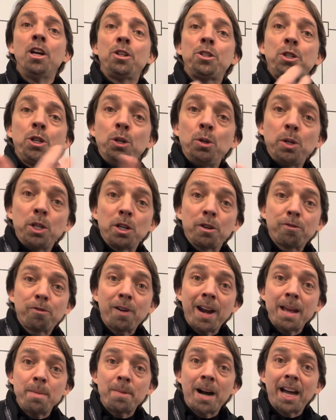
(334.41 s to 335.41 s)
to your
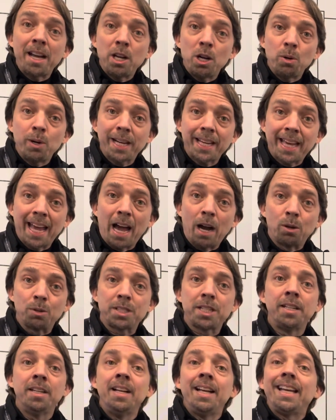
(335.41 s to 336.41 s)
Frame.io
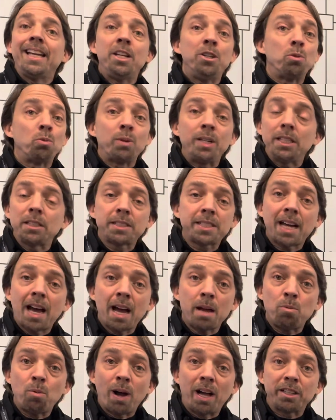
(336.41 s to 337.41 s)
account in real
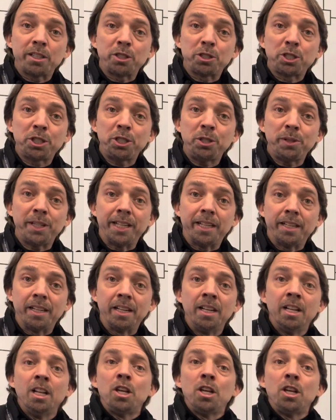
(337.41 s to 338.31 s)
time while you're shooting.